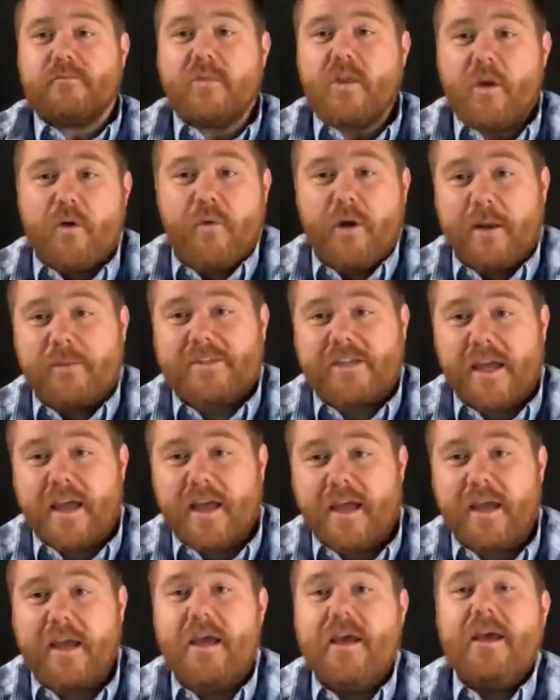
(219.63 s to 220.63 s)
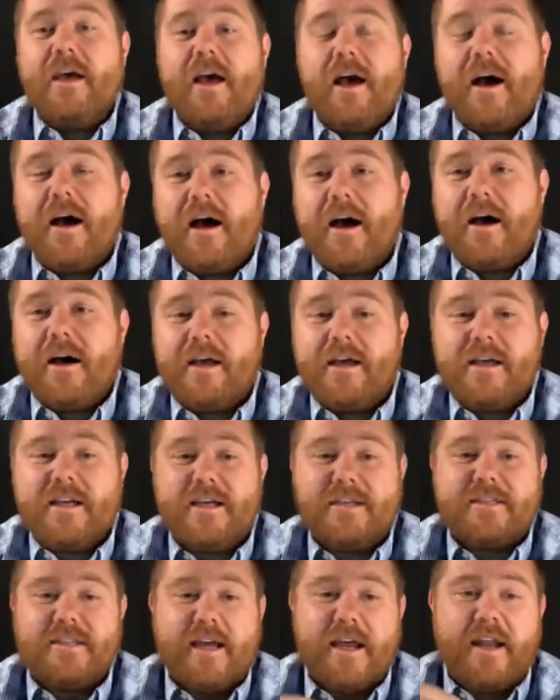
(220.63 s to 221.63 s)
what I'm saying
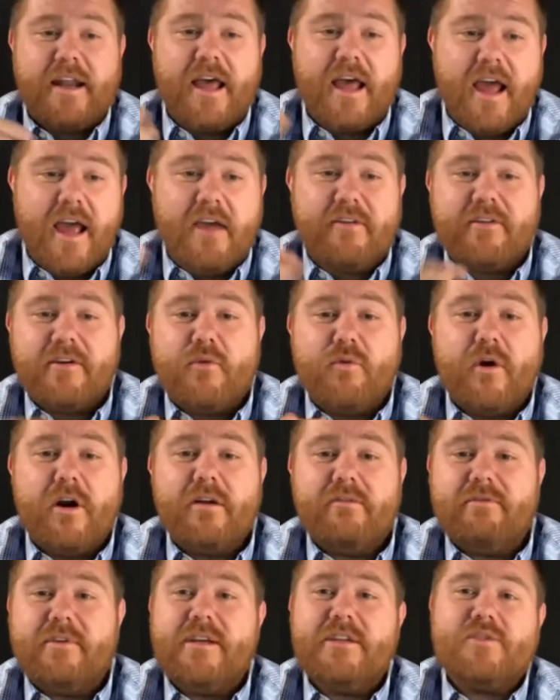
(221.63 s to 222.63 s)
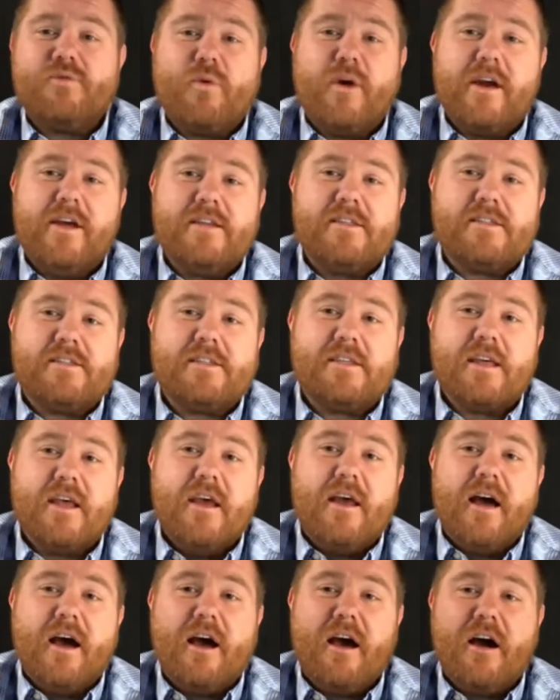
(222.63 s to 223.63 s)
is that every one of these wastes
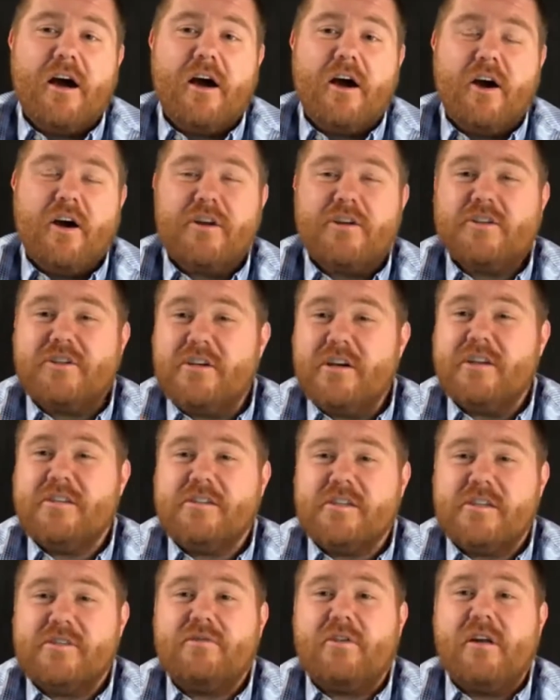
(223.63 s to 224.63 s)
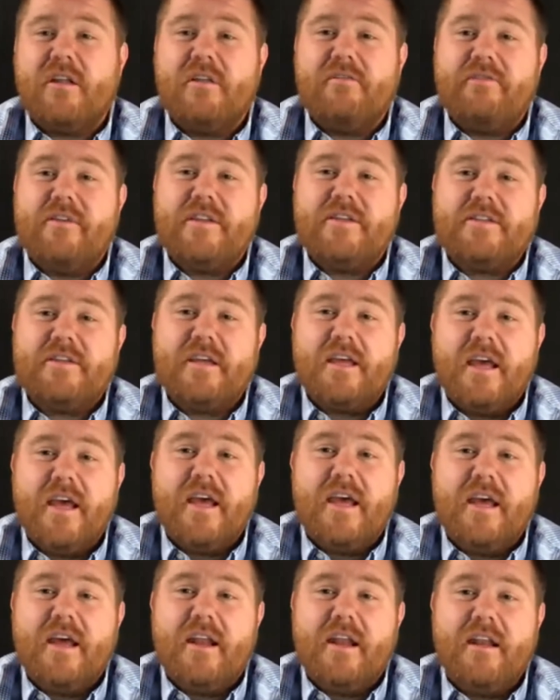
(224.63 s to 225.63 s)
are just as relevant
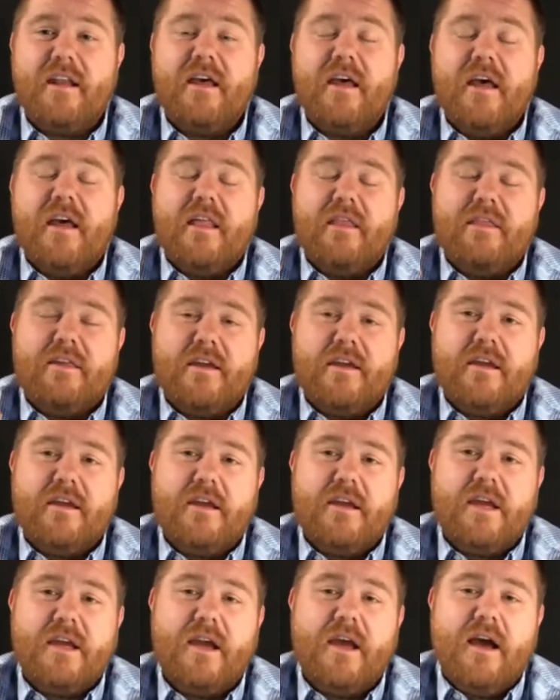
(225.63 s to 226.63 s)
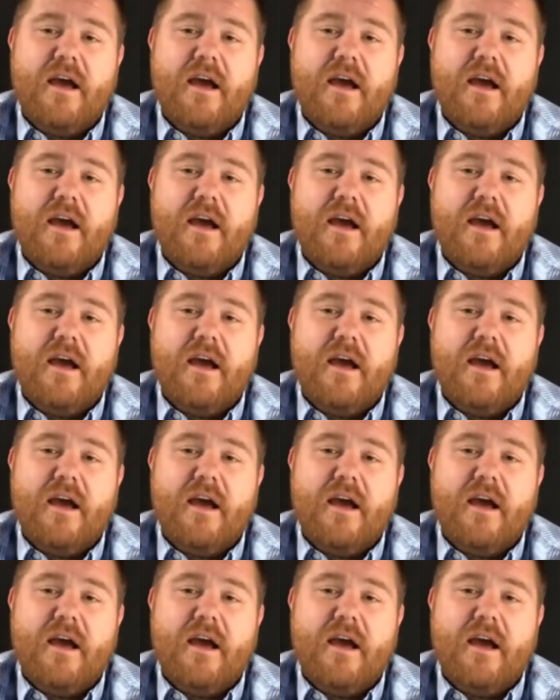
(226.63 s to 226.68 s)
in the